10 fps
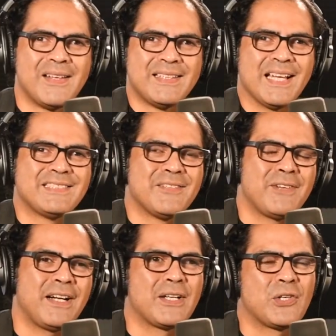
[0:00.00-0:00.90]
That's a
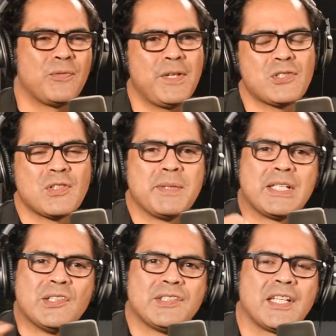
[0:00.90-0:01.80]
very good feature
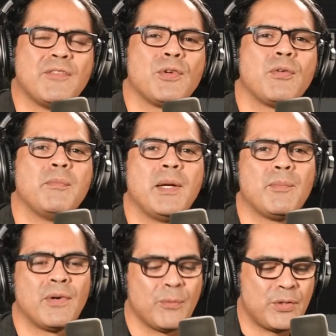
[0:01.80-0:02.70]
because, like, if you
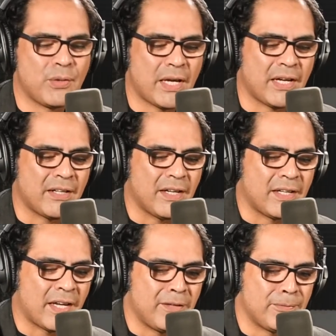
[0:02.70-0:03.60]
remember when you had a,
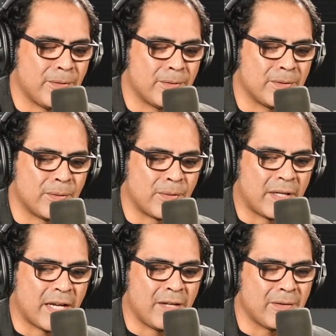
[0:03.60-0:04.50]
an iPhone or
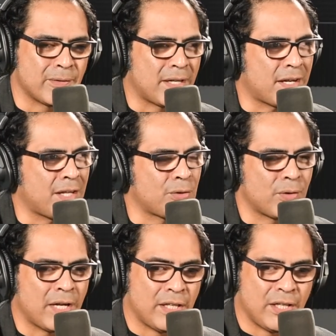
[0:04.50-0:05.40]
an i on an
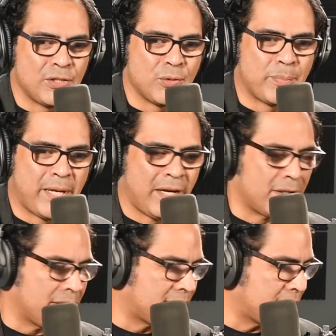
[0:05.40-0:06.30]
Android, and then you
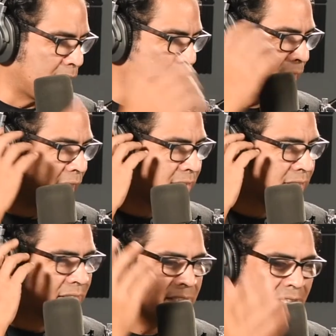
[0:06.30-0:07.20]
pair, let's say, your
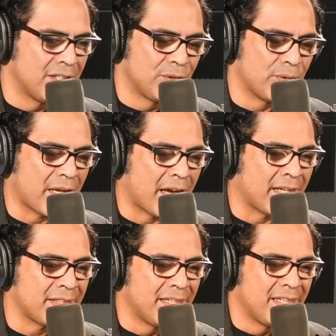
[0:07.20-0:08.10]
headset to
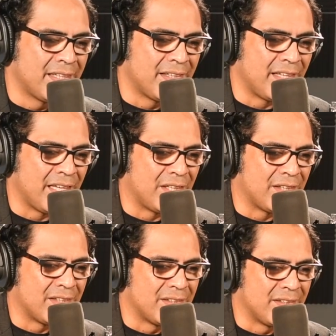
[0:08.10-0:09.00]
that,
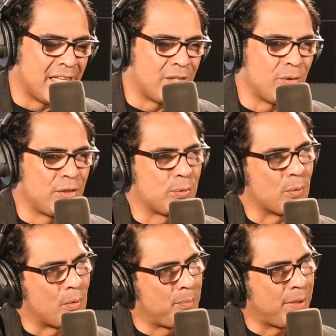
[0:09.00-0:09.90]
then then you need to
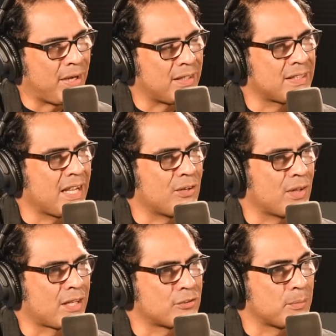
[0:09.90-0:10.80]
unpair, kind of
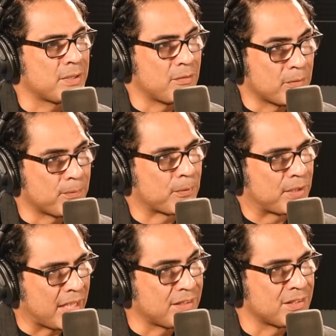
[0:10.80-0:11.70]
like sometimes even
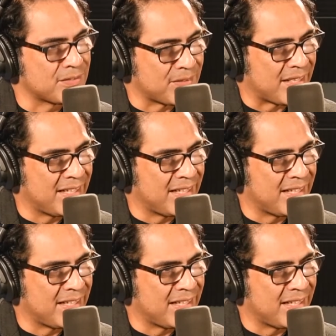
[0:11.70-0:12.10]
forget the device.